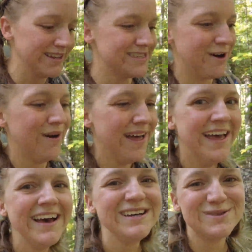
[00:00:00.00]
So
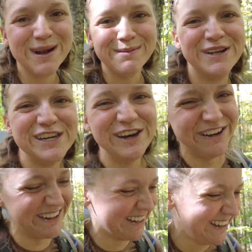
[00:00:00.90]
that's what I'm gonna do.
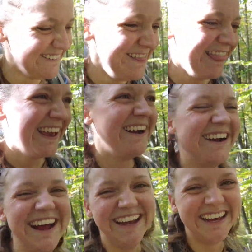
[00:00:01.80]
All
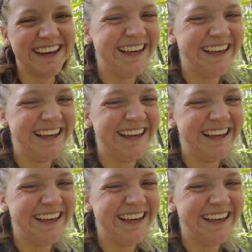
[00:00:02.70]
right.